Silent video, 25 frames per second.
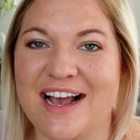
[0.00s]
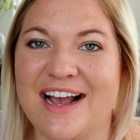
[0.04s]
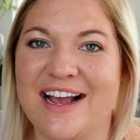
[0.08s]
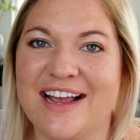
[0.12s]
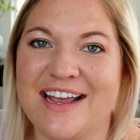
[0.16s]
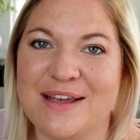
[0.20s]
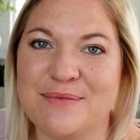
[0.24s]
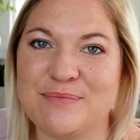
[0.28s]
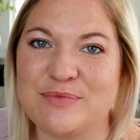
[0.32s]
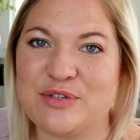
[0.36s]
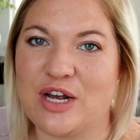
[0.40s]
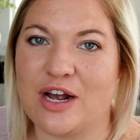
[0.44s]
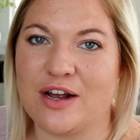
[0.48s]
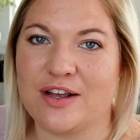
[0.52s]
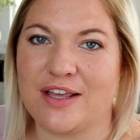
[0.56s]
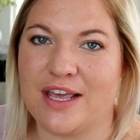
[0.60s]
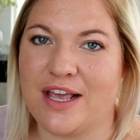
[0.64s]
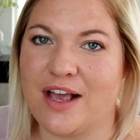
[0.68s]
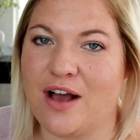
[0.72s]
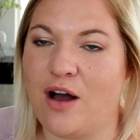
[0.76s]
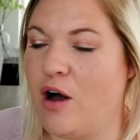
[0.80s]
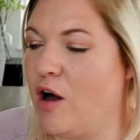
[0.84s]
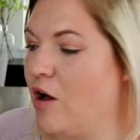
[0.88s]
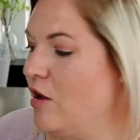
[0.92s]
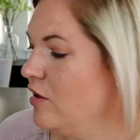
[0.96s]
I am
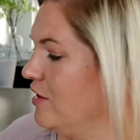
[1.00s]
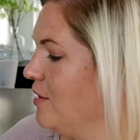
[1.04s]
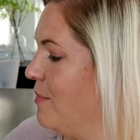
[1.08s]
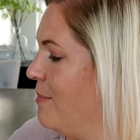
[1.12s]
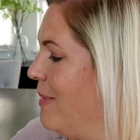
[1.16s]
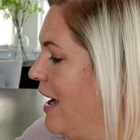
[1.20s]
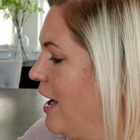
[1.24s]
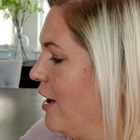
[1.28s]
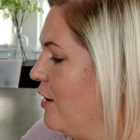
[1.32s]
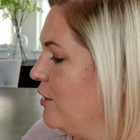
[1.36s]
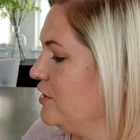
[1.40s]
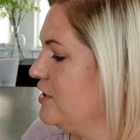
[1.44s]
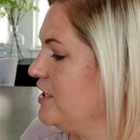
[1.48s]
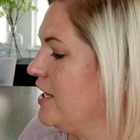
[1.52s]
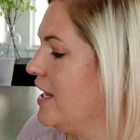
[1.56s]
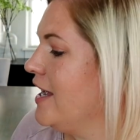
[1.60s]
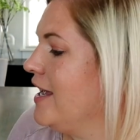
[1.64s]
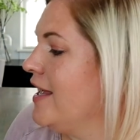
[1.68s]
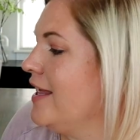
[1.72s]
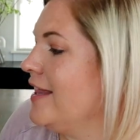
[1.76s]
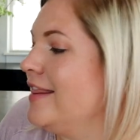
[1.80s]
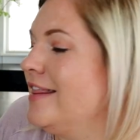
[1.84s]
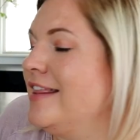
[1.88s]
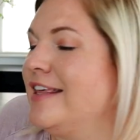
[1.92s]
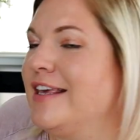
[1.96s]
talking all about
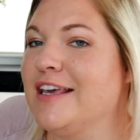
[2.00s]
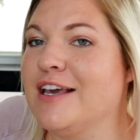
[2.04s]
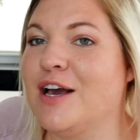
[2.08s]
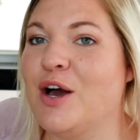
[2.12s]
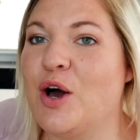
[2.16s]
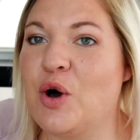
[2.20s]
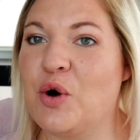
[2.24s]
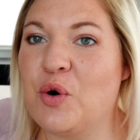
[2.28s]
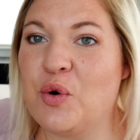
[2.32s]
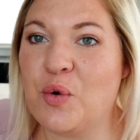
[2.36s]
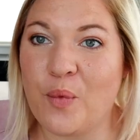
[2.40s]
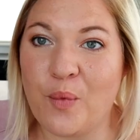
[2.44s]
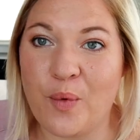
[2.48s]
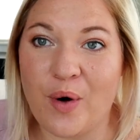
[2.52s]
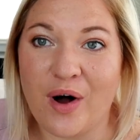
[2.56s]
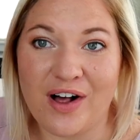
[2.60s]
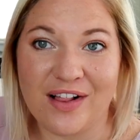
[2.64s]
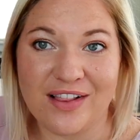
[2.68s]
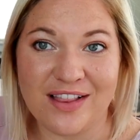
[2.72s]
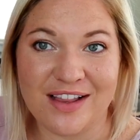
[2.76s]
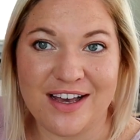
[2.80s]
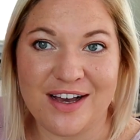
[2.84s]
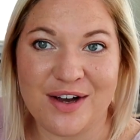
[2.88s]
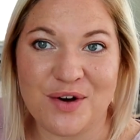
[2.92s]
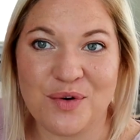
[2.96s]
the
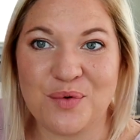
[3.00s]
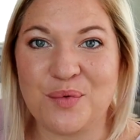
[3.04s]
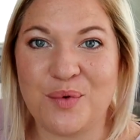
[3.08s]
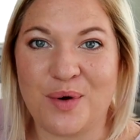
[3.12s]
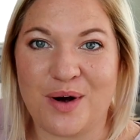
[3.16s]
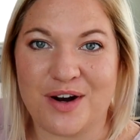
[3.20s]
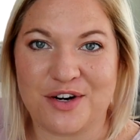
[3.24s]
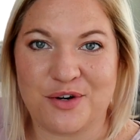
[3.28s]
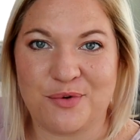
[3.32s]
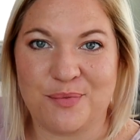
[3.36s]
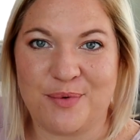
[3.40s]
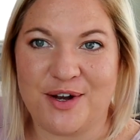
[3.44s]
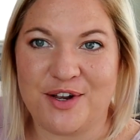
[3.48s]
Owala water